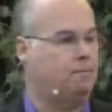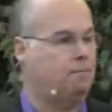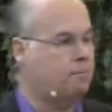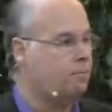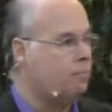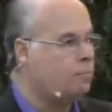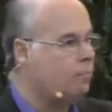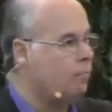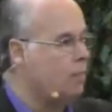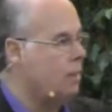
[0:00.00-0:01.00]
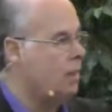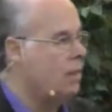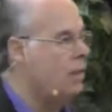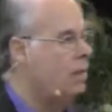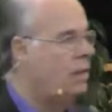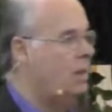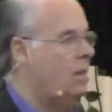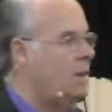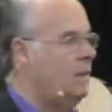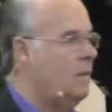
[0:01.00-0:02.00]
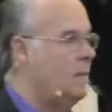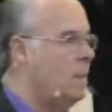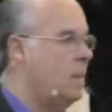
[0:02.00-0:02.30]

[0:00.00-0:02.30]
[no speech]